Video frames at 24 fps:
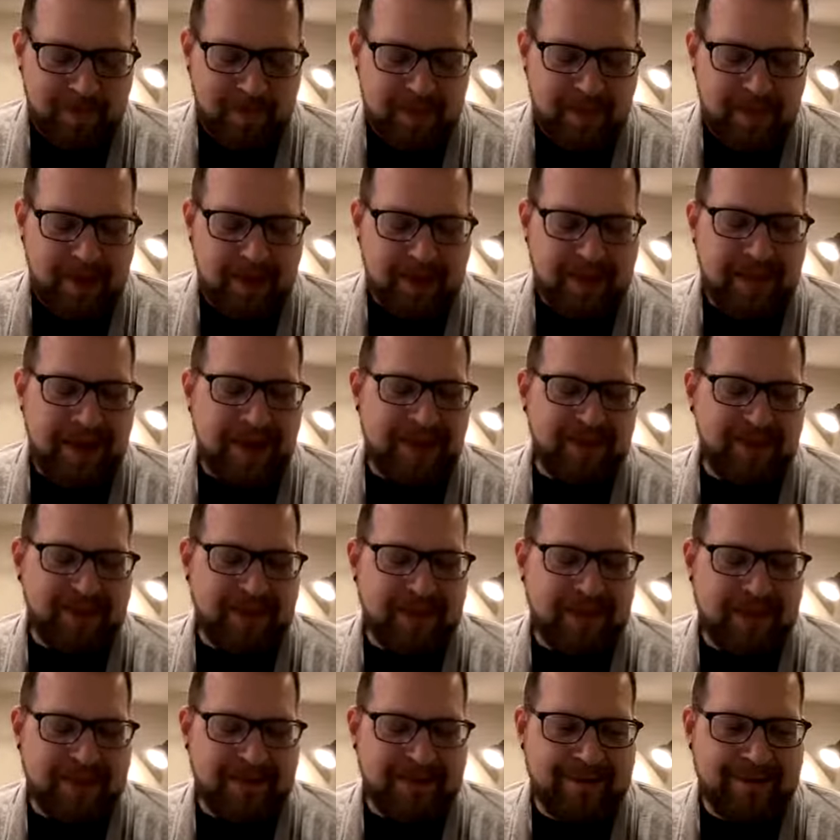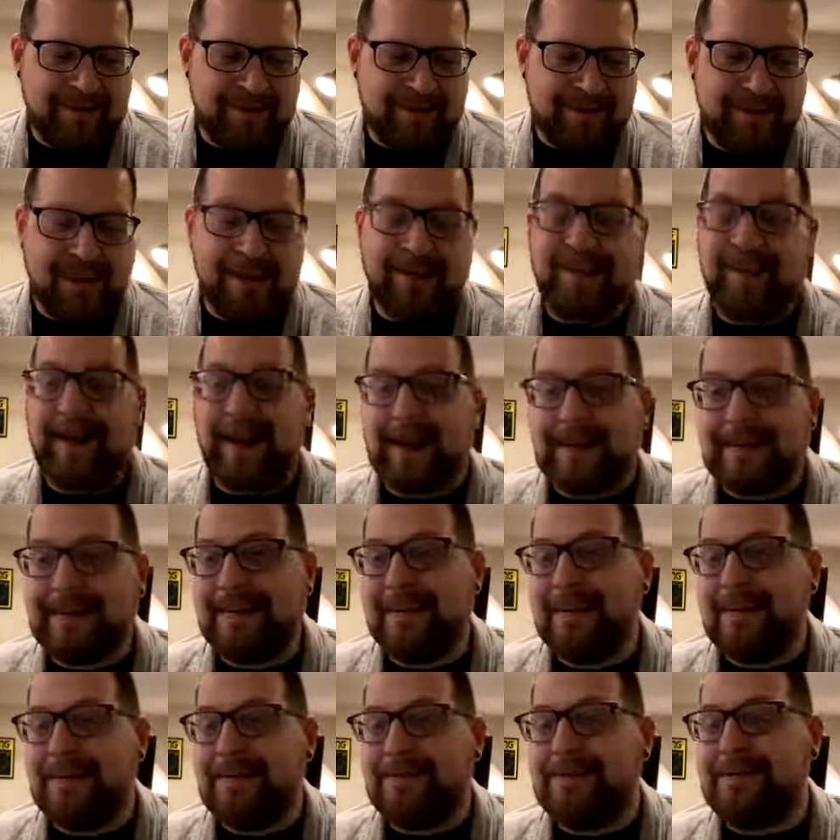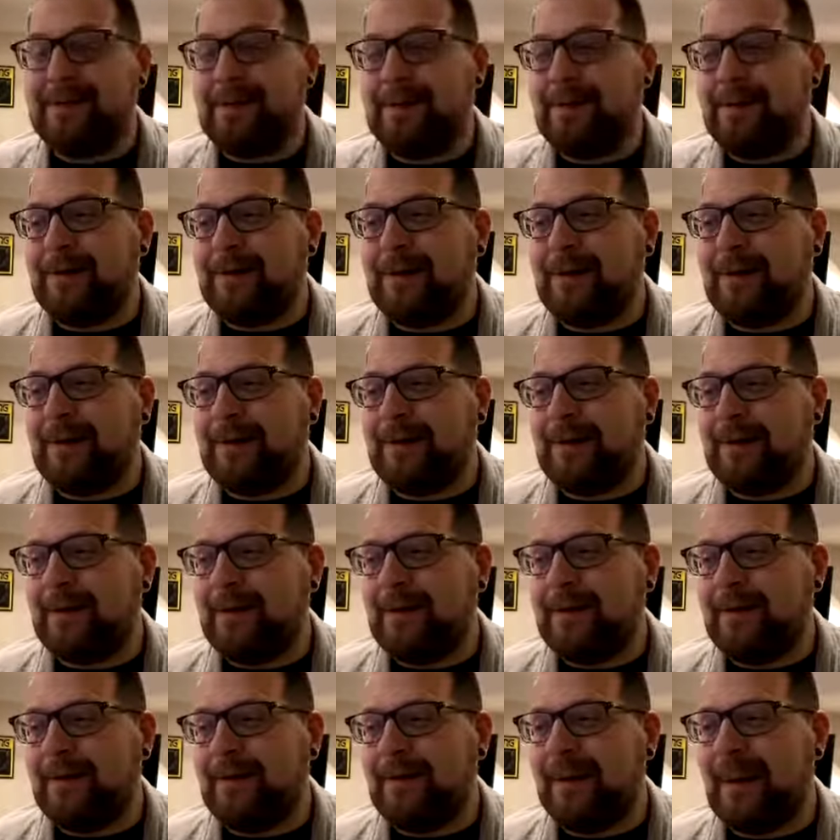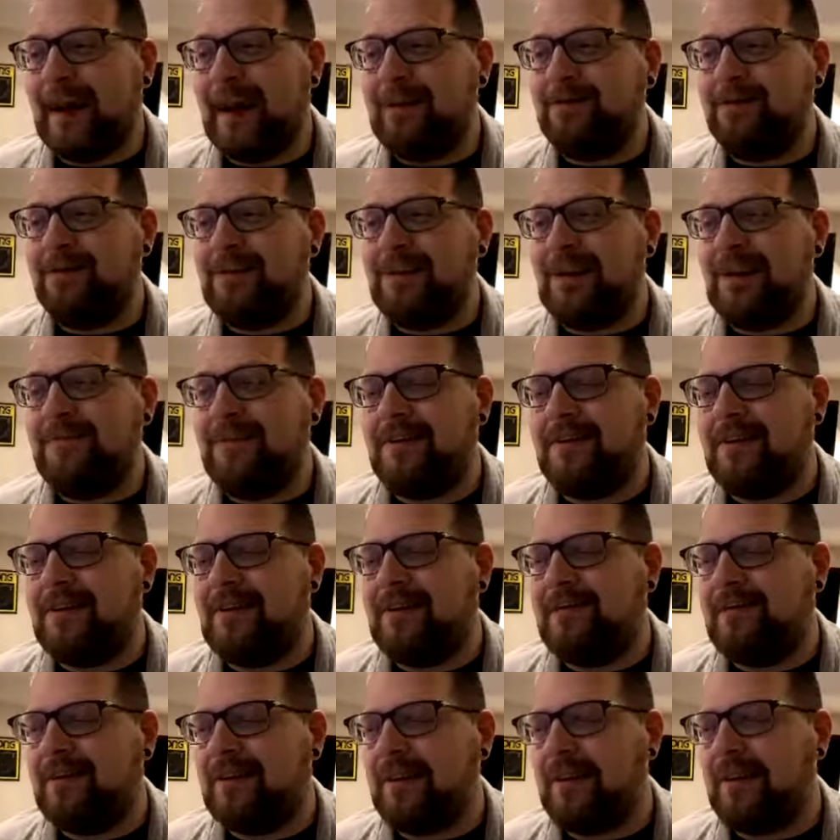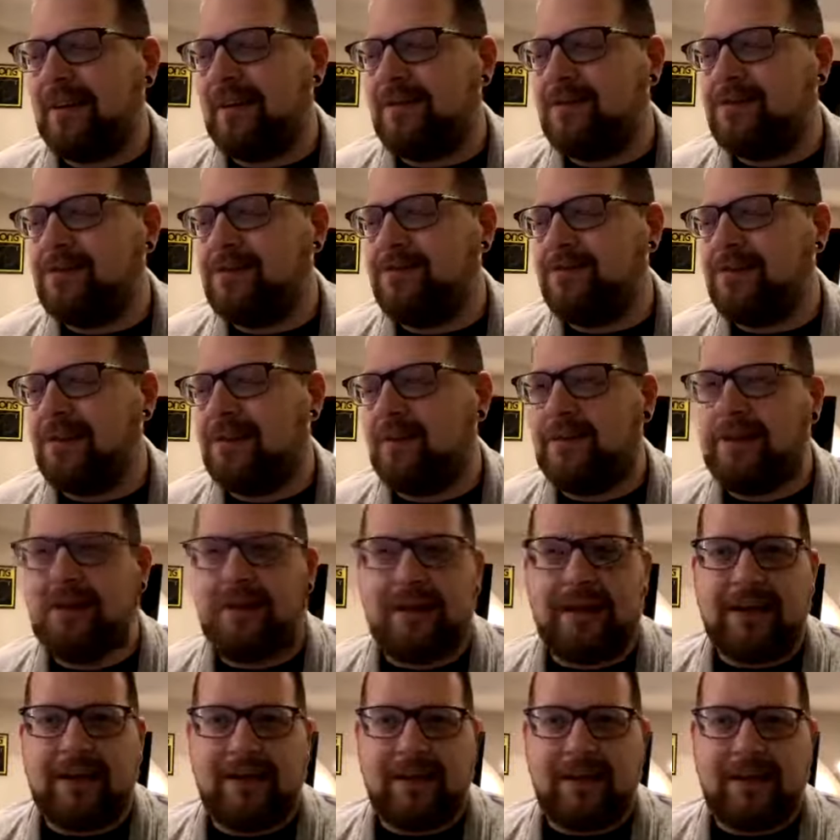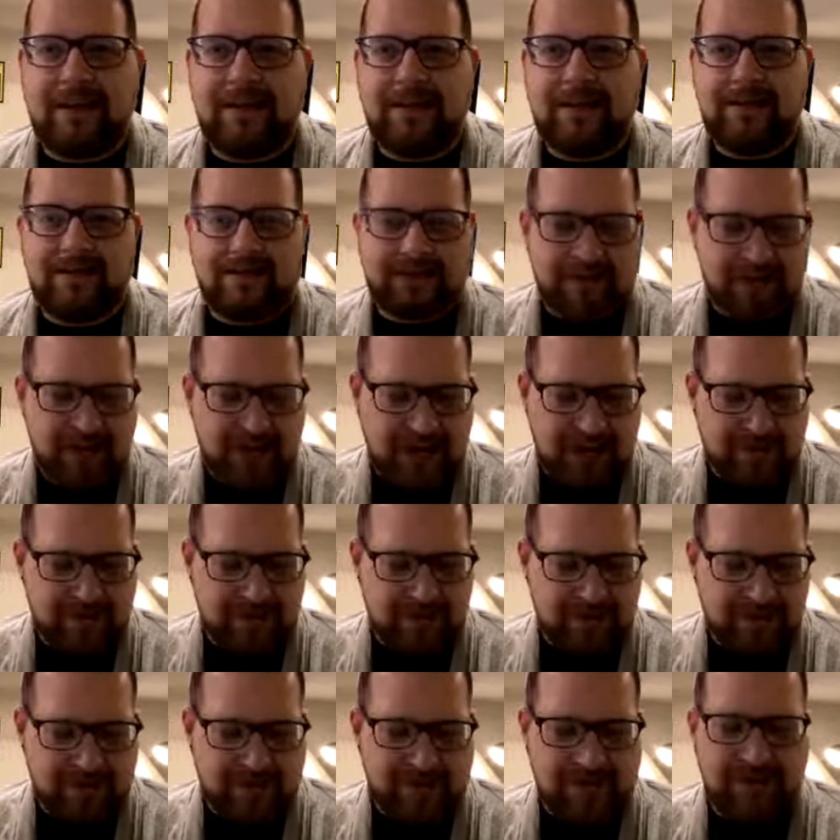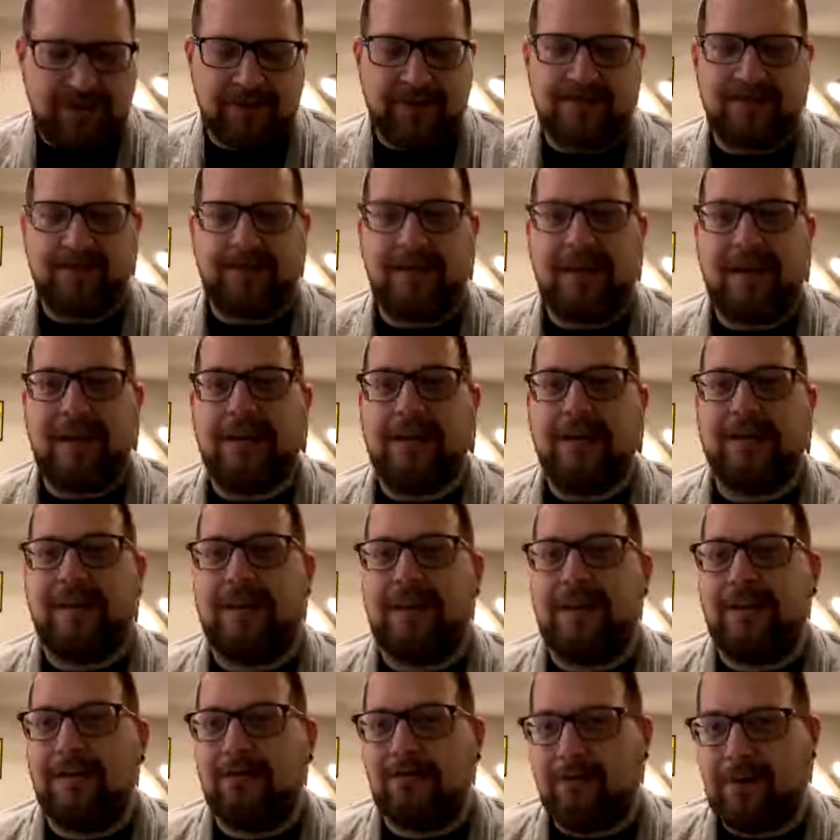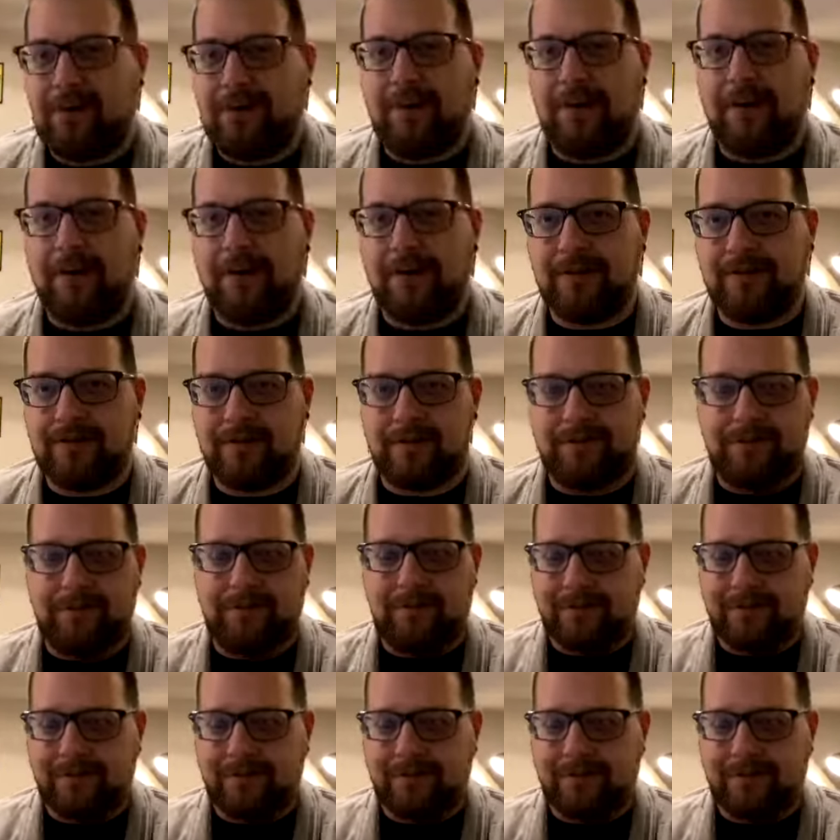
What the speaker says: and that helps me out a lot. So as we dive into this, just know that like this chapter in particular is divided into kind of three parts.